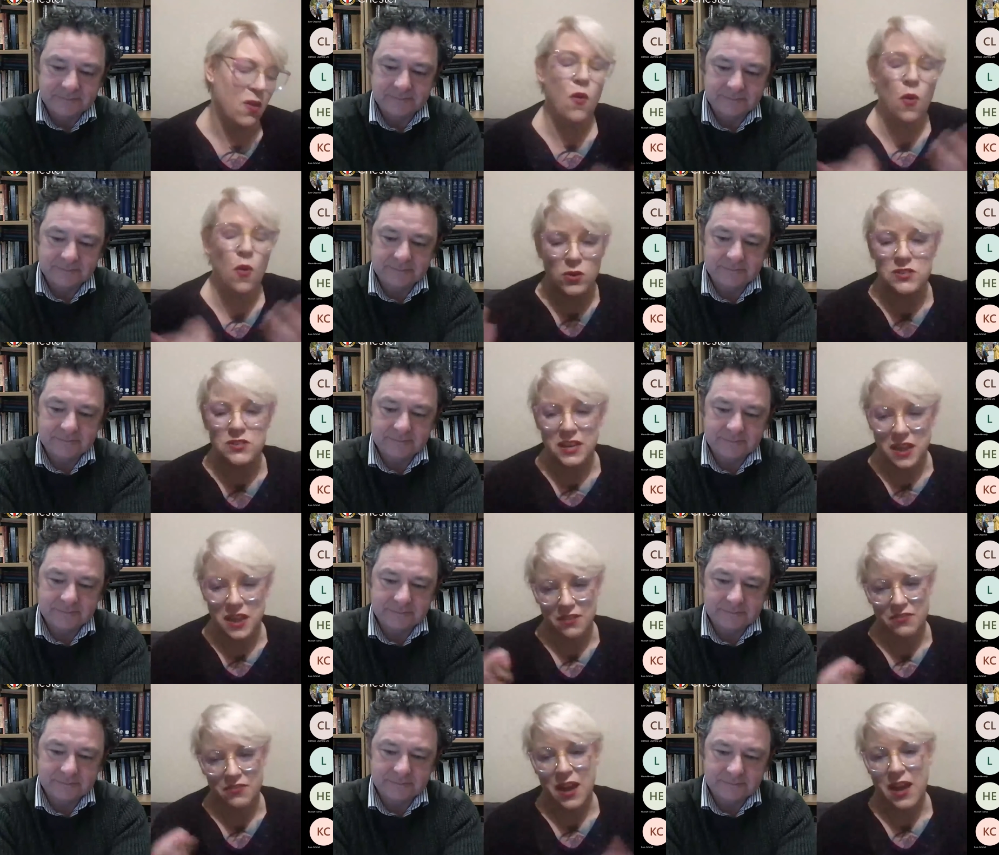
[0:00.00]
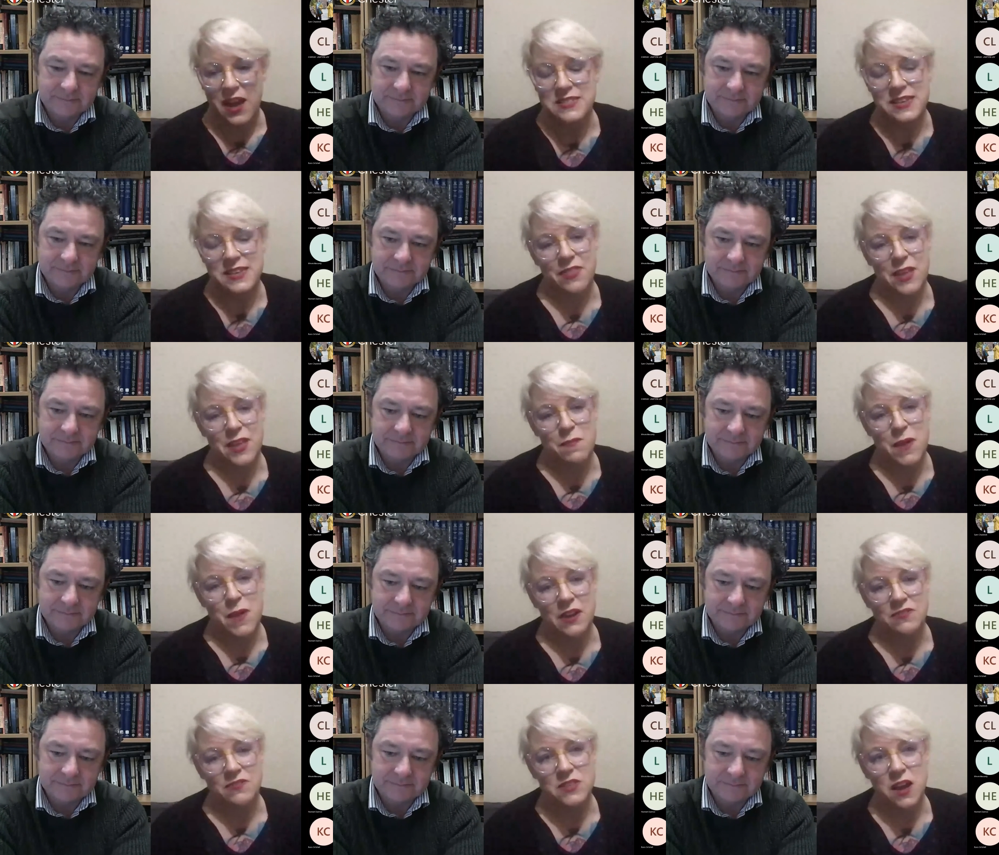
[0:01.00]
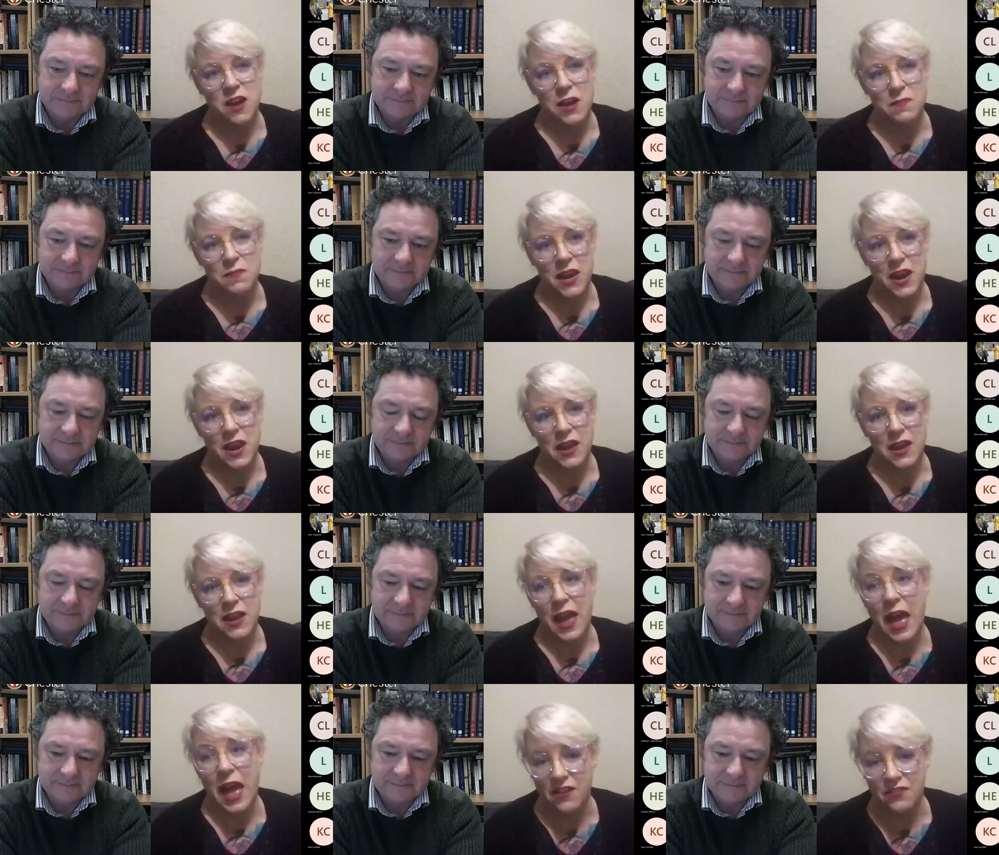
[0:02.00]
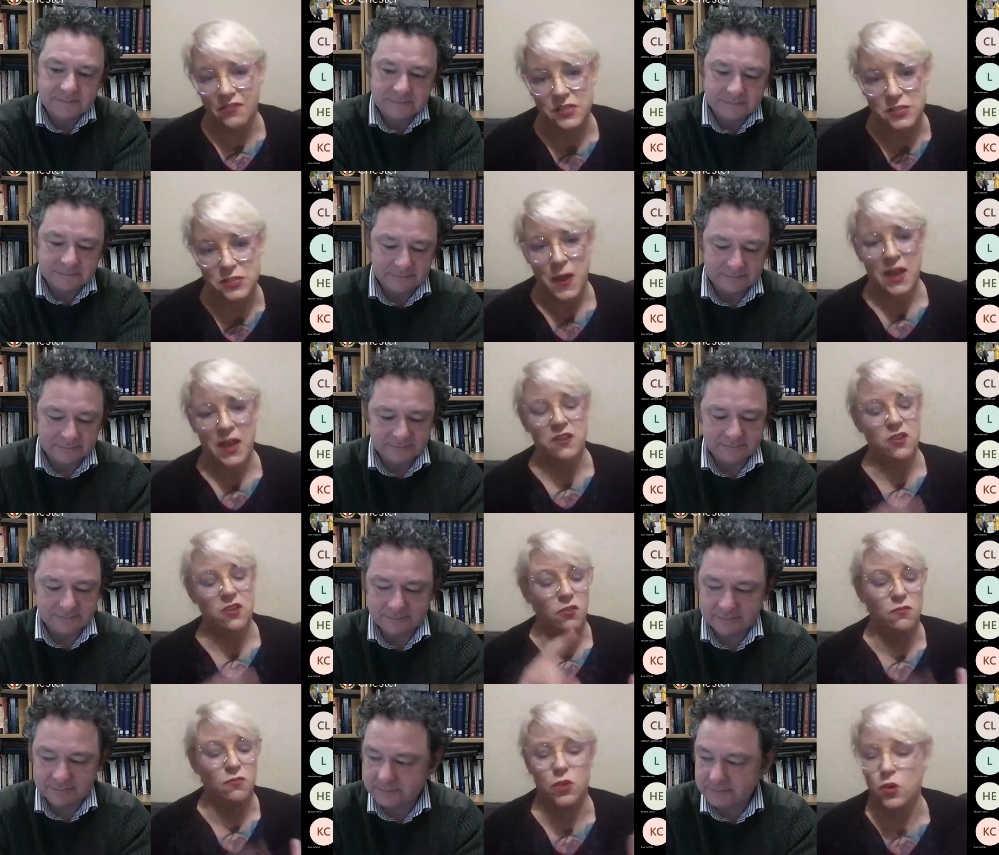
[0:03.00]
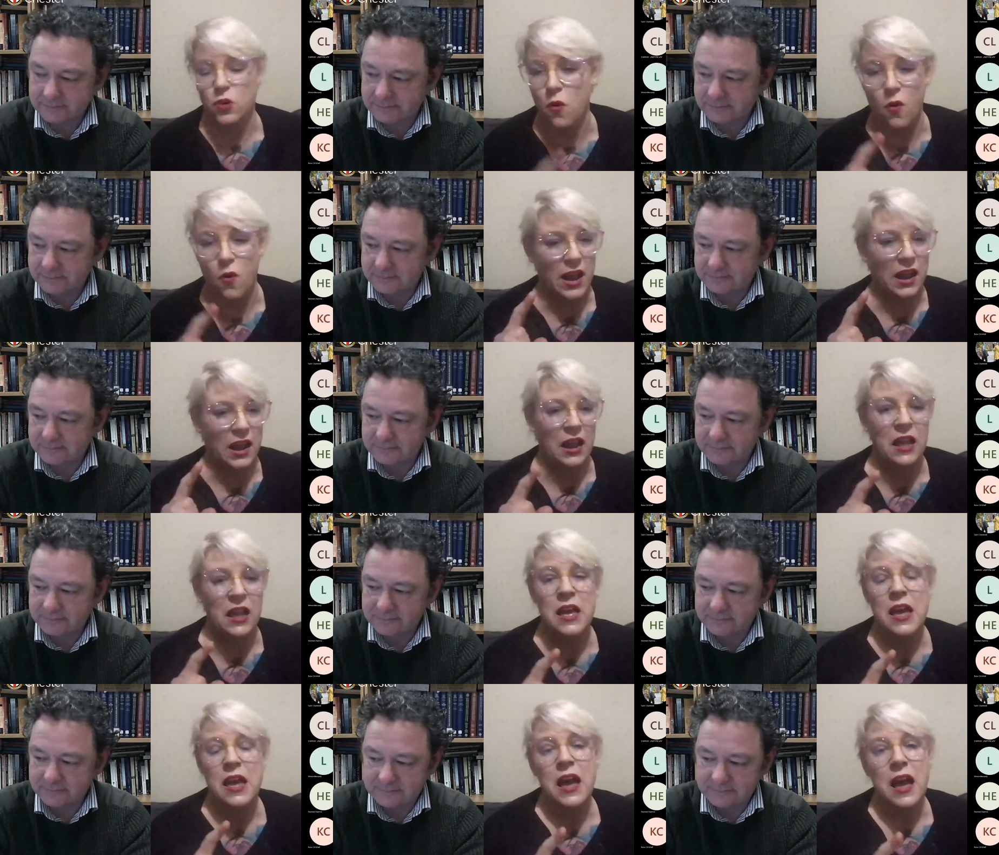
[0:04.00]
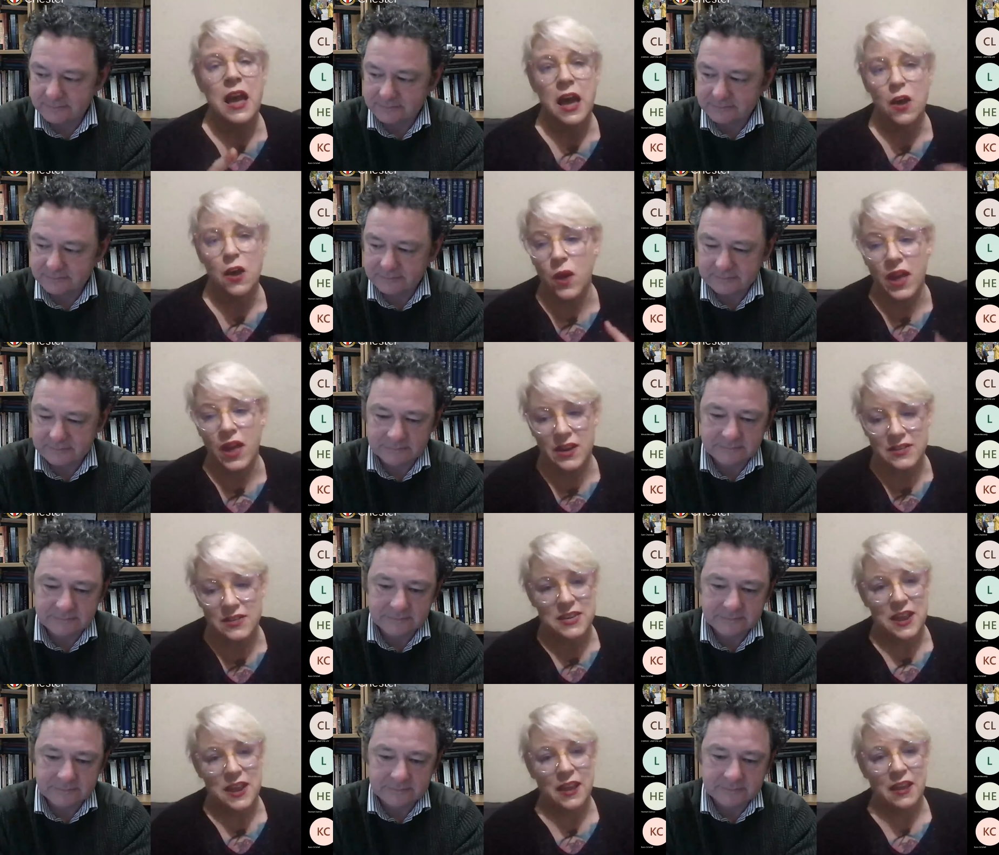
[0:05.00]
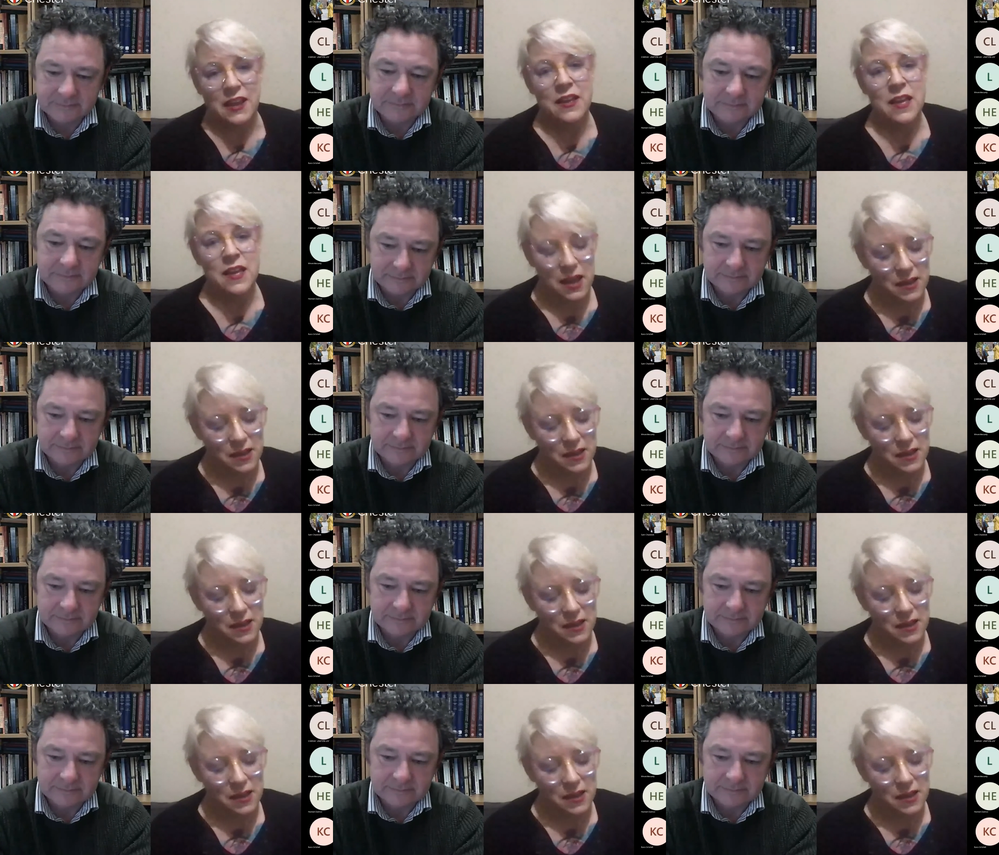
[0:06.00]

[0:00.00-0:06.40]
Speaker 1: or to kind of cut down the amount of time that I have to spend on recording uh, or editing,